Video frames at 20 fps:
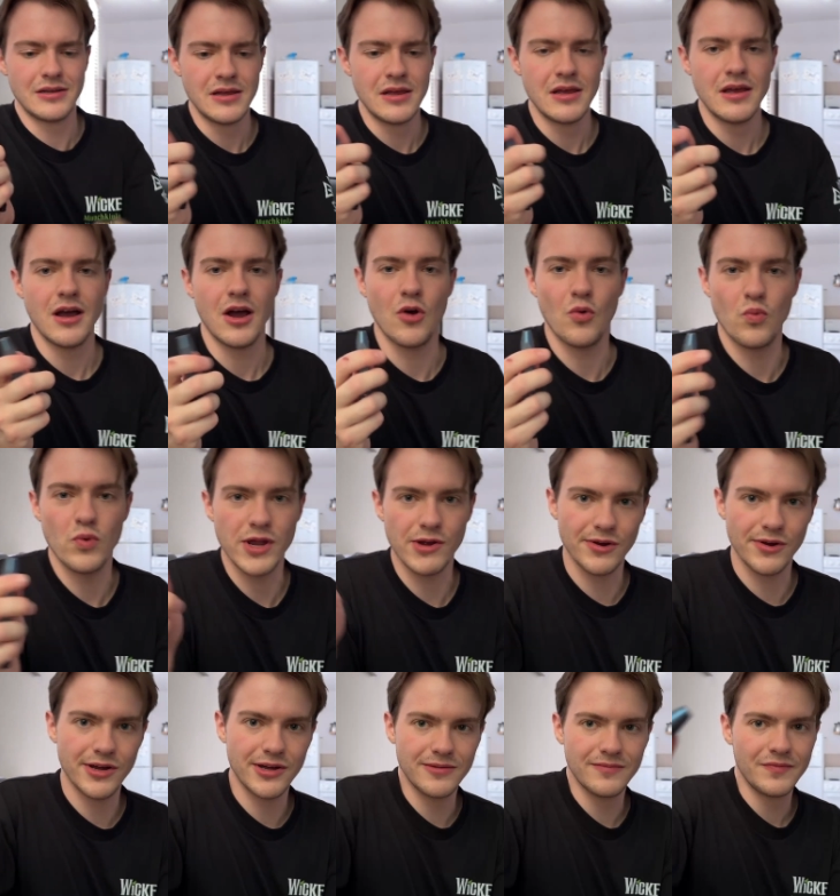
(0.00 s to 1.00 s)
a
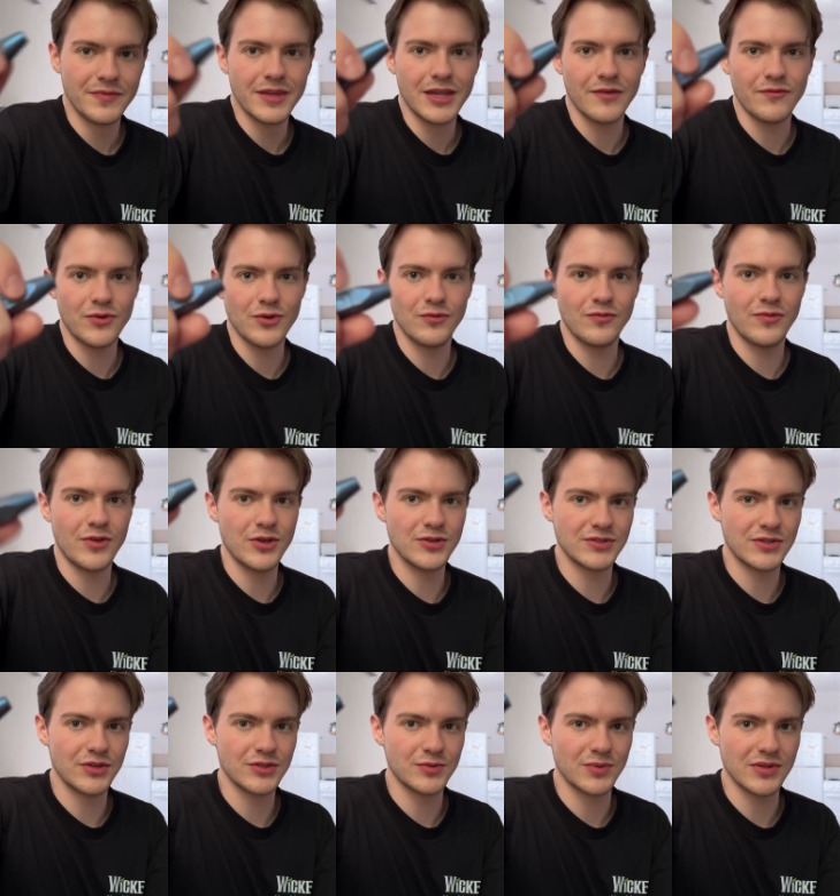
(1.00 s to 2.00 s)
wira, if you've used
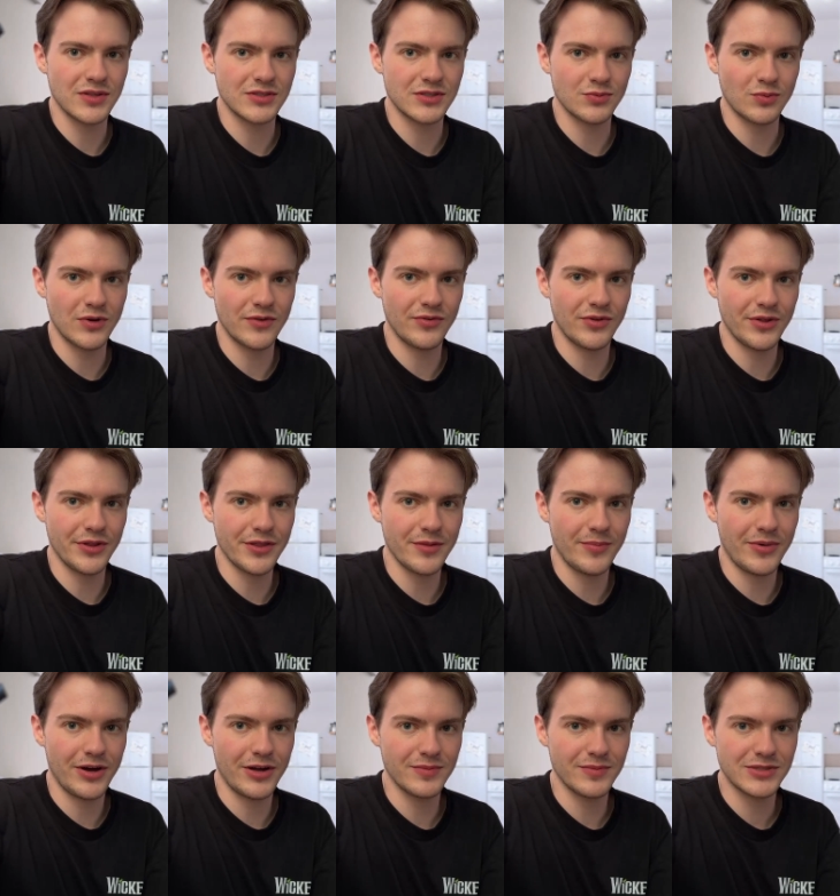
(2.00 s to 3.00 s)
those with a swivel on the
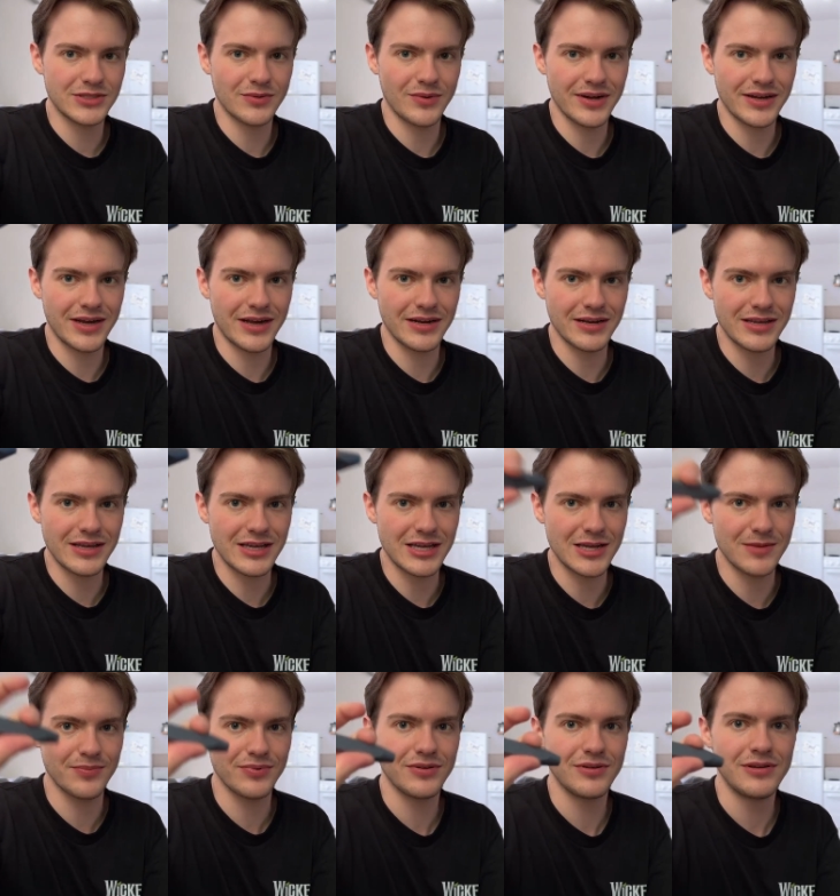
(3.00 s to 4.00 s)
bottom. So I kind of
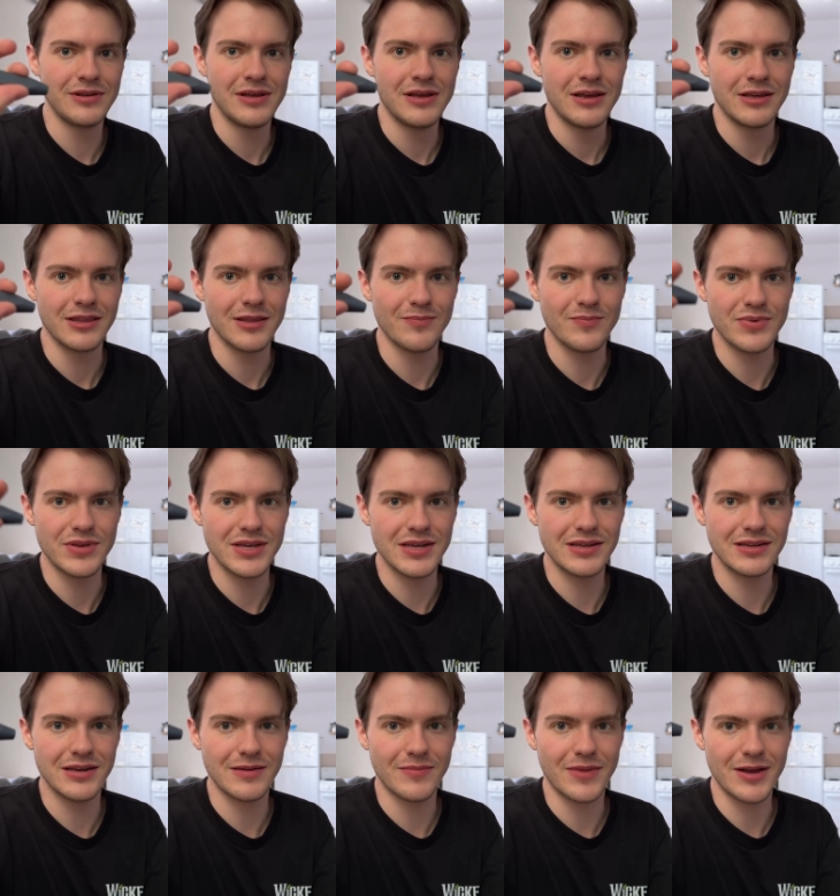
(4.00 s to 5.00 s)
keep the bead
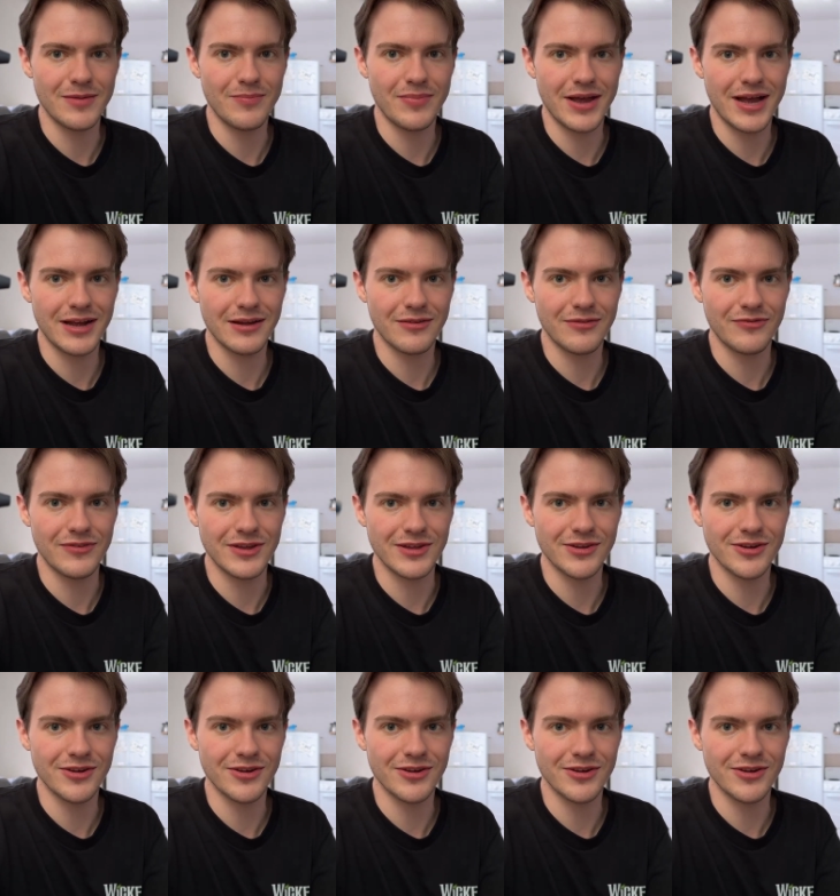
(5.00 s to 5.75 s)
in my back finger